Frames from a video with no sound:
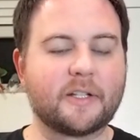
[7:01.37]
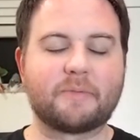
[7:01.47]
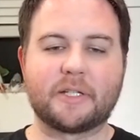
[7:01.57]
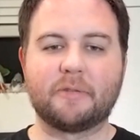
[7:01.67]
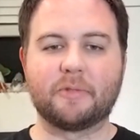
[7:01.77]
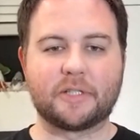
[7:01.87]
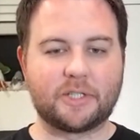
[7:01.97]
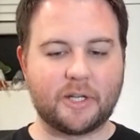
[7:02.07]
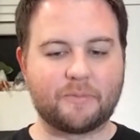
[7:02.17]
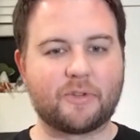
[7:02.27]
especially once
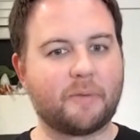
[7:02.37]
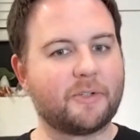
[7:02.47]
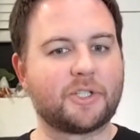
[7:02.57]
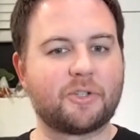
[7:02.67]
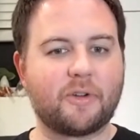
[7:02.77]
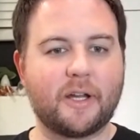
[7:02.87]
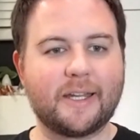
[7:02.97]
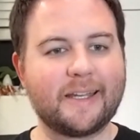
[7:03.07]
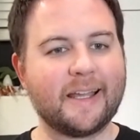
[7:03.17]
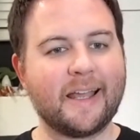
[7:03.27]
James Reimer is
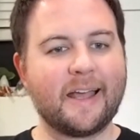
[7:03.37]
traded.